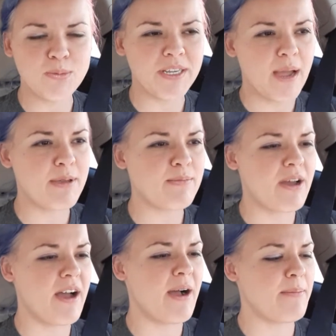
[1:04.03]
for becoming
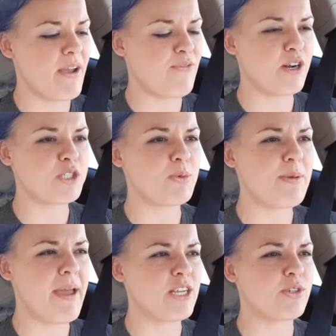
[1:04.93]
my first
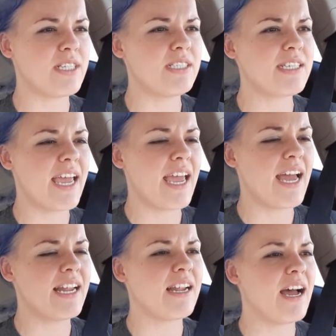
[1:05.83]
3 patrons,
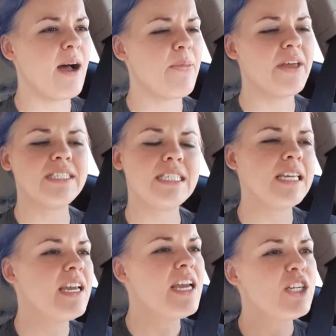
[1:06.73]
and
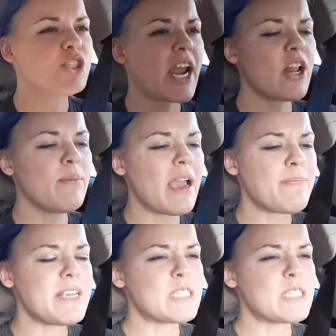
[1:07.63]
this channel might be